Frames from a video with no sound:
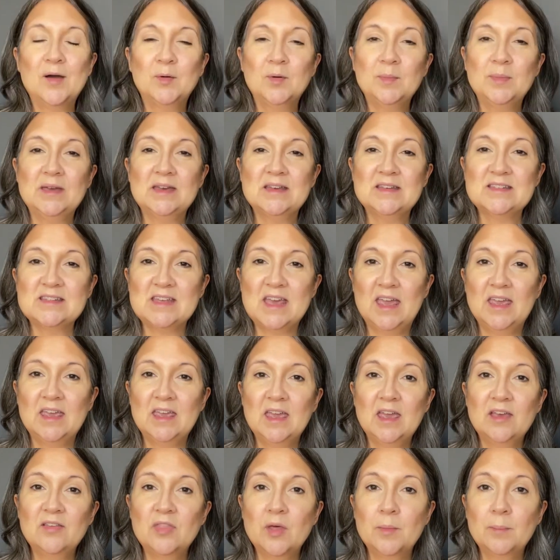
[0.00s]
will be
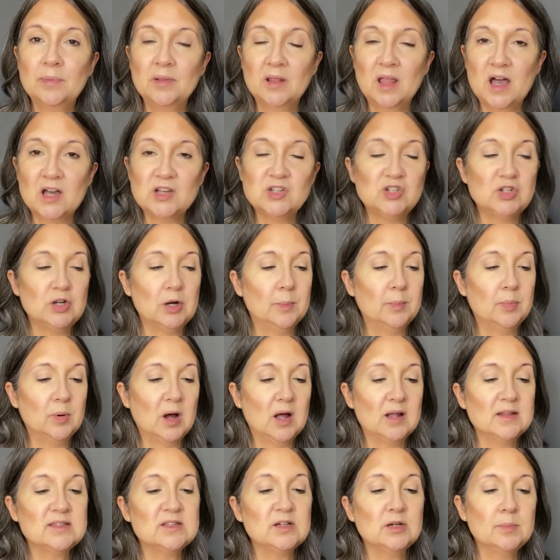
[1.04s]
taking the blush
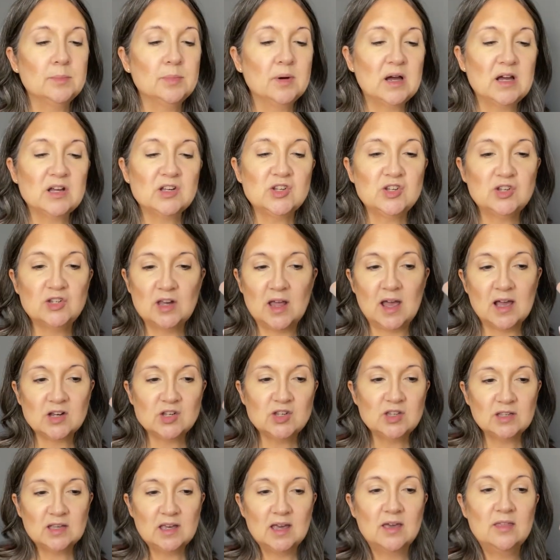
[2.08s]
bronzer brush.
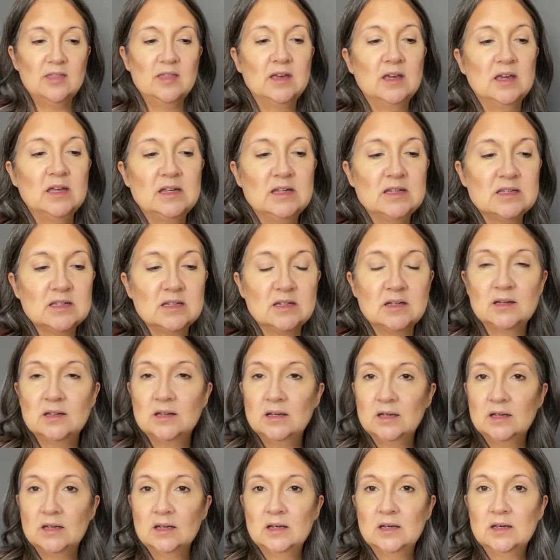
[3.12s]
Actually, I think I need to
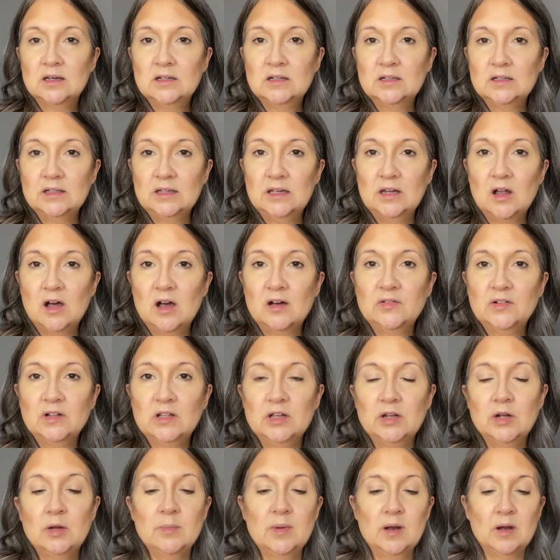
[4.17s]
clean off a
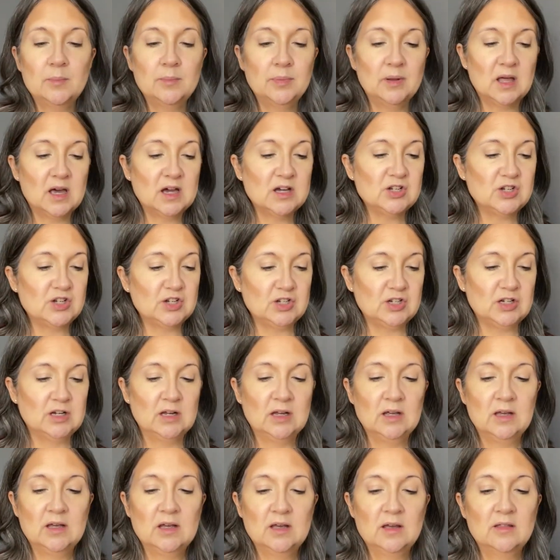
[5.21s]
little bit of blush
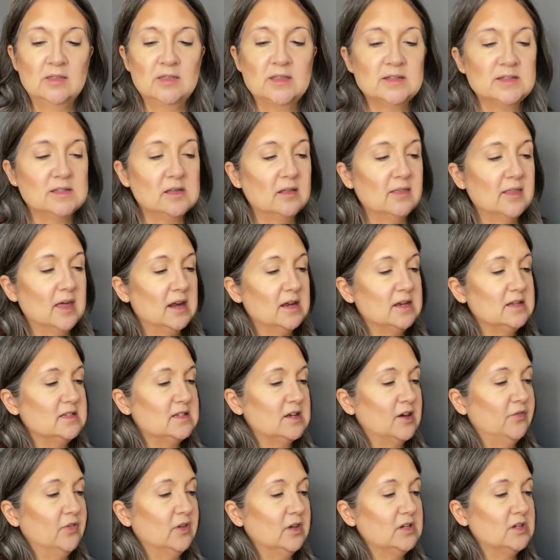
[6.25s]
that's on that. I
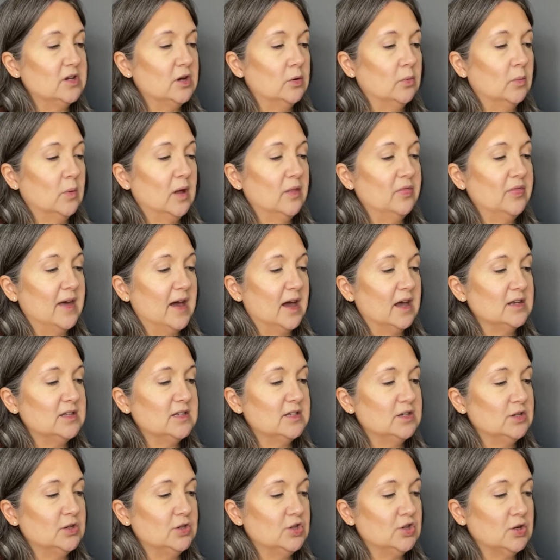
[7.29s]
definitely don't want that
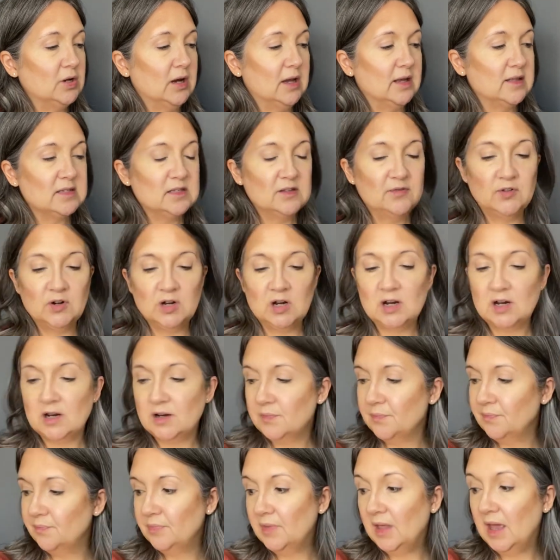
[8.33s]
to
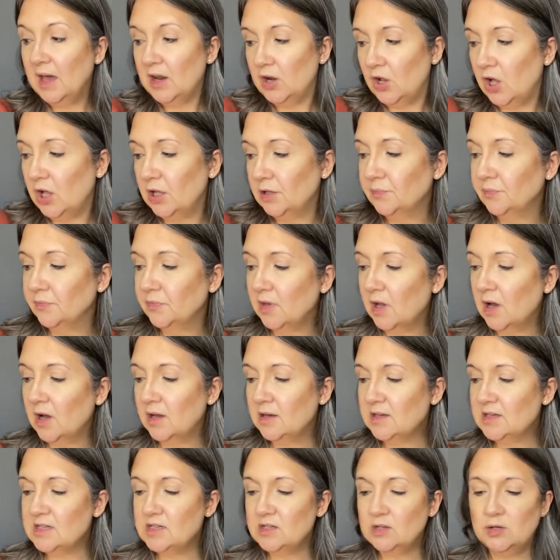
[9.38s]
transfer at all
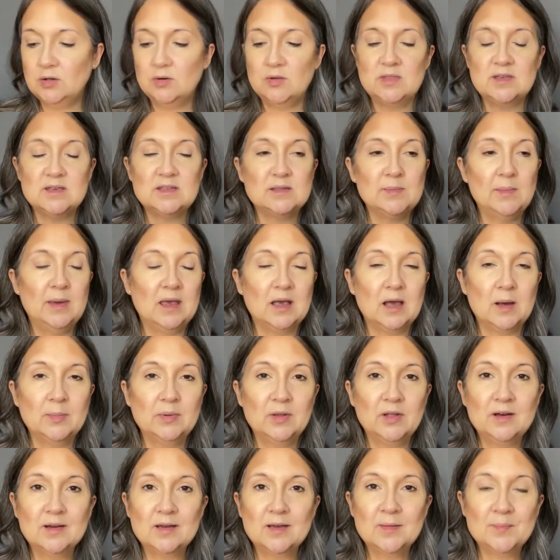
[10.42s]
onto this makeup
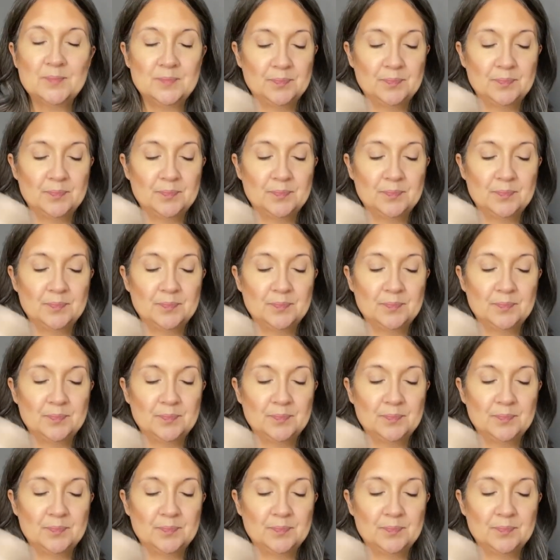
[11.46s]
look.